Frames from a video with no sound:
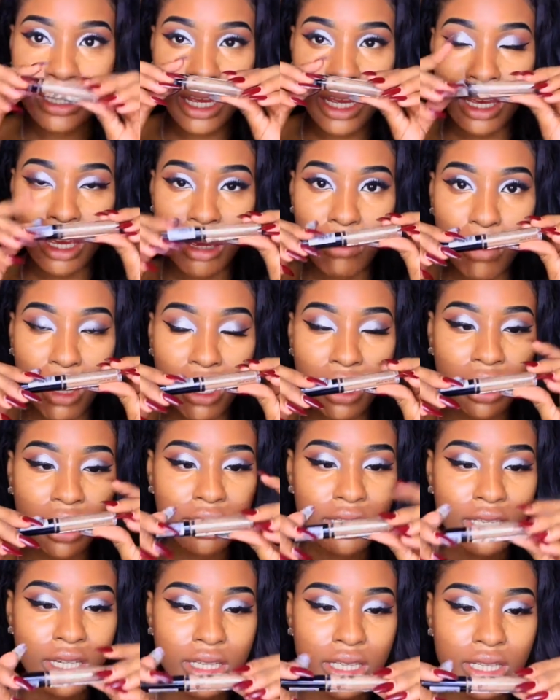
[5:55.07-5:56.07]
Taking my
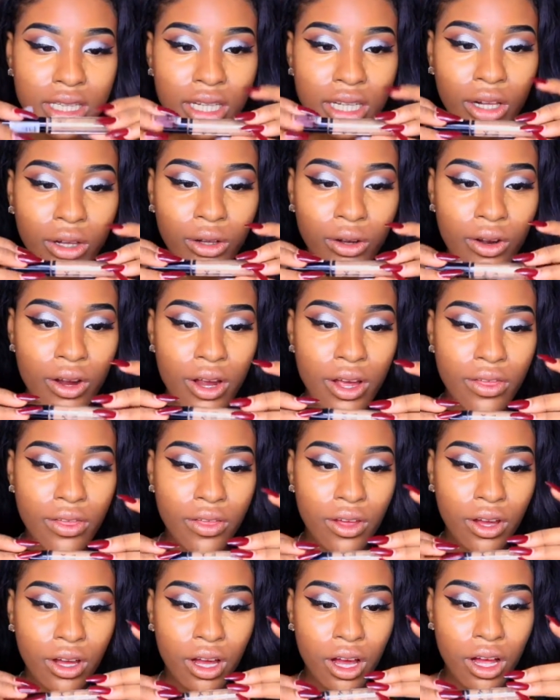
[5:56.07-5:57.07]
NYX concealer in
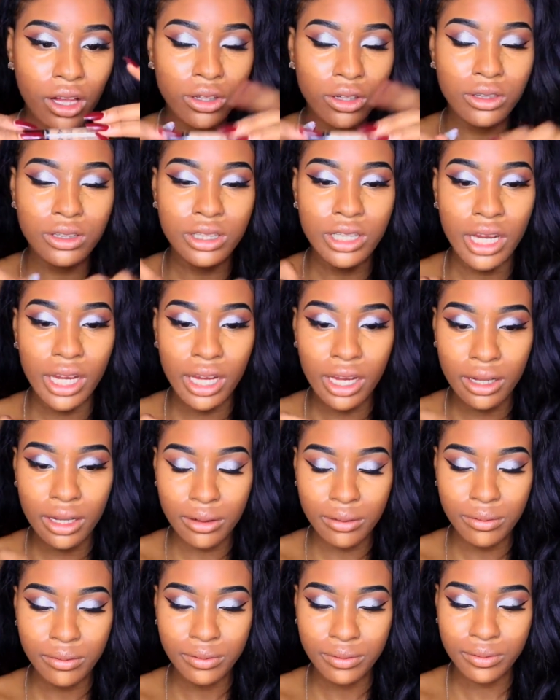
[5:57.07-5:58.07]
the color
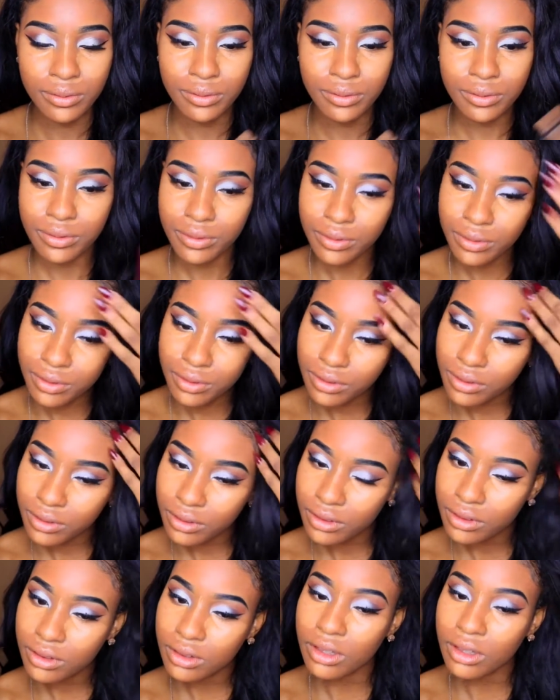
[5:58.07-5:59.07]
Tan.
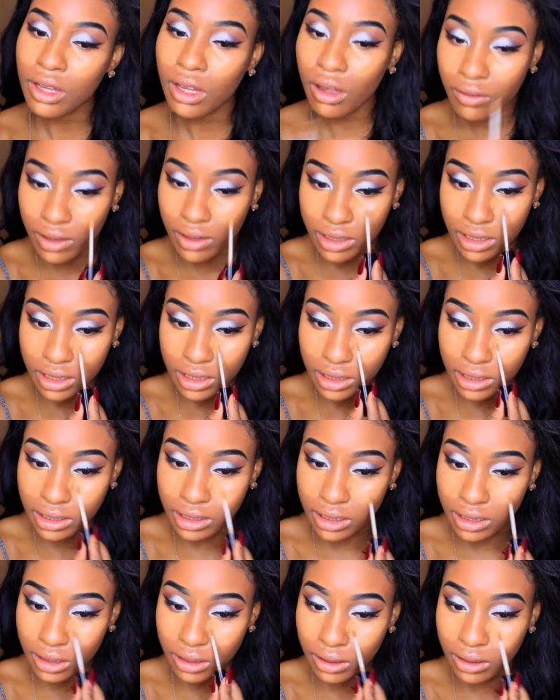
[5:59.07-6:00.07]
Love this
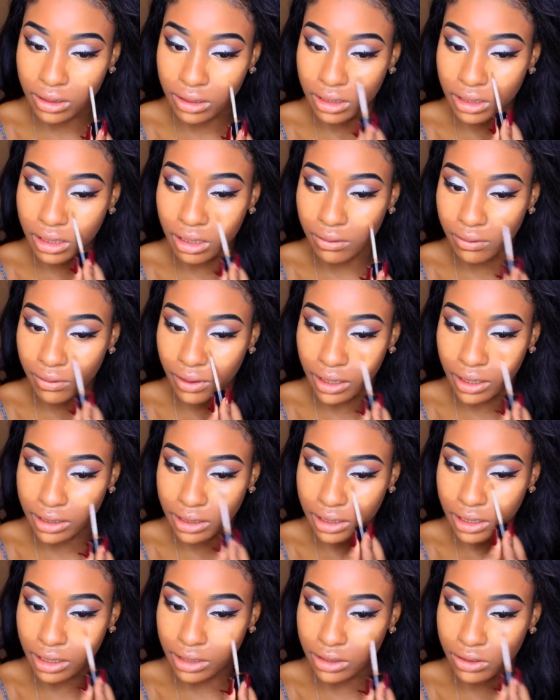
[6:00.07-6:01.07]
concealer. It's an
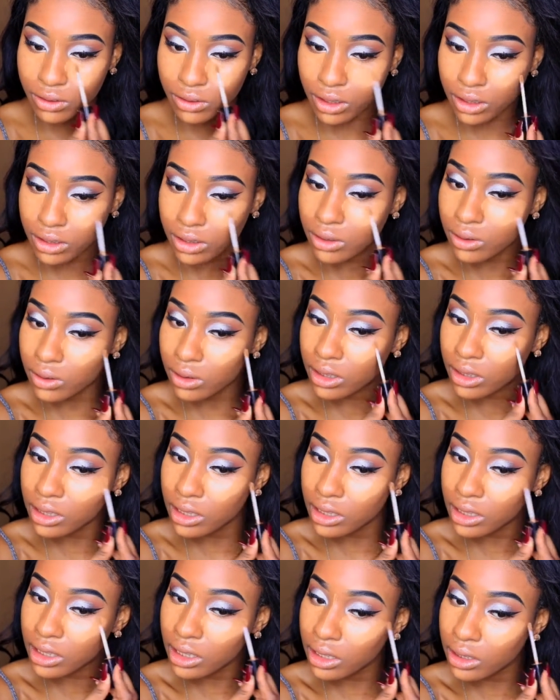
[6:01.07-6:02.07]
amazing drugstore
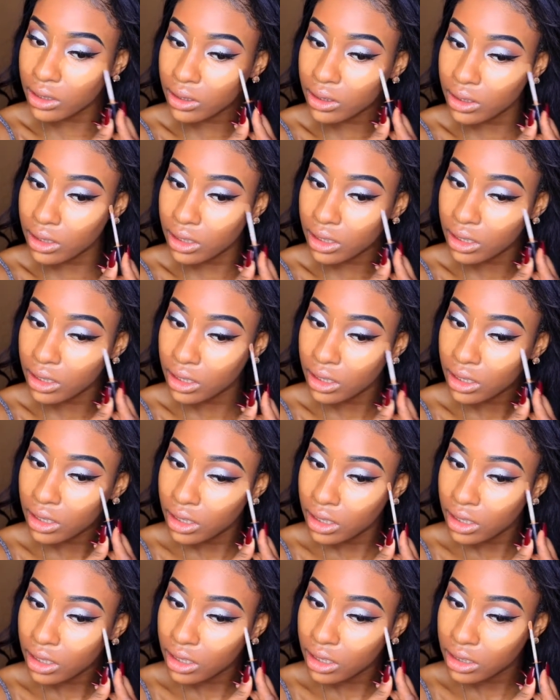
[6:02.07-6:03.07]
concealer
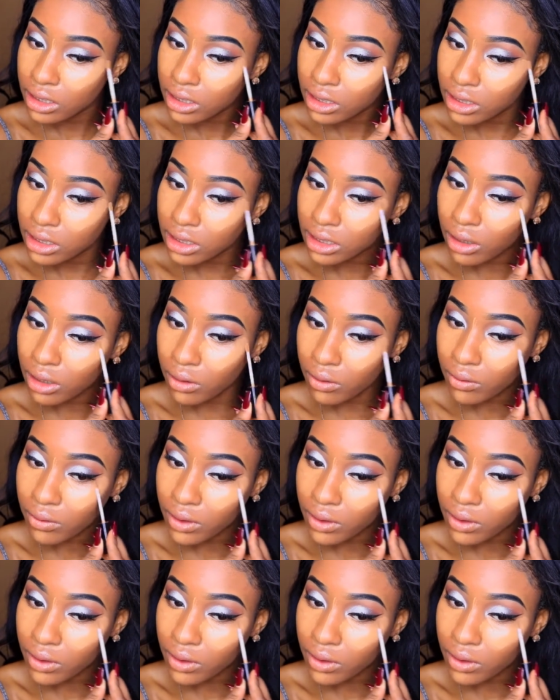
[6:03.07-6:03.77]
so